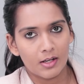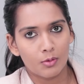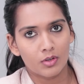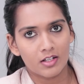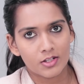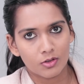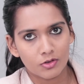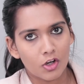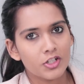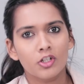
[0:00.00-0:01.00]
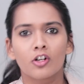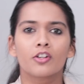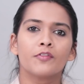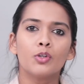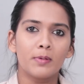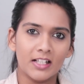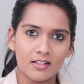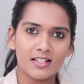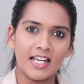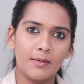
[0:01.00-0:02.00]
there were. So not a lot of new
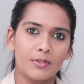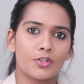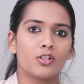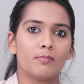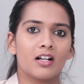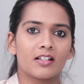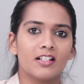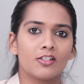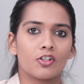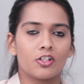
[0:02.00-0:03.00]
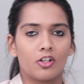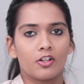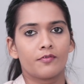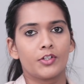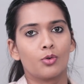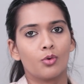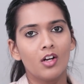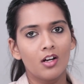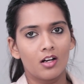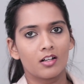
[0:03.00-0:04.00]
players came into the market. Not a lot of new
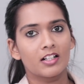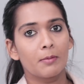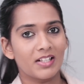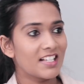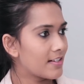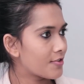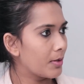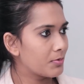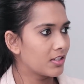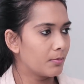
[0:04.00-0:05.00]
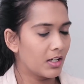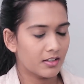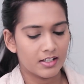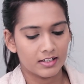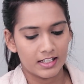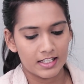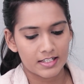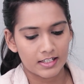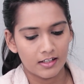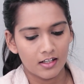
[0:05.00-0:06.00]
companies disrupted the market in the
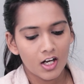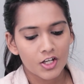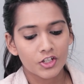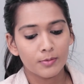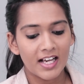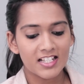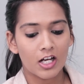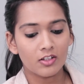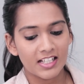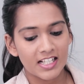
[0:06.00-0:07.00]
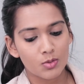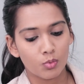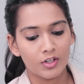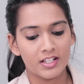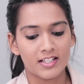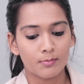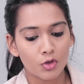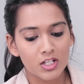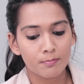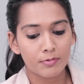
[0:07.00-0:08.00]
last year. So Dubai Southeast was the
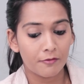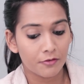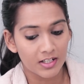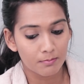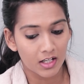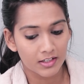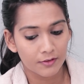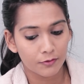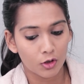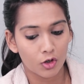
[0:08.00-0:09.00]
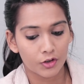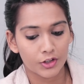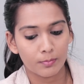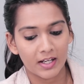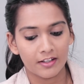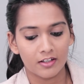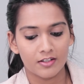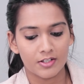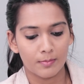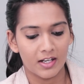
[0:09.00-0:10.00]
most preferred market for
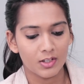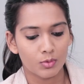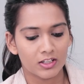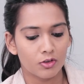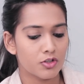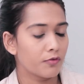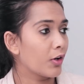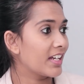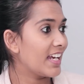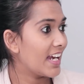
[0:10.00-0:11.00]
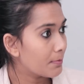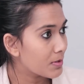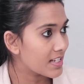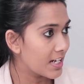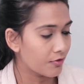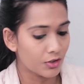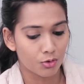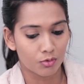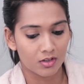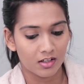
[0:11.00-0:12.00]
occupier demand, with close to 48% of the
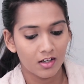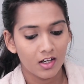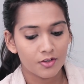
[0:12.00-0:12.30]
total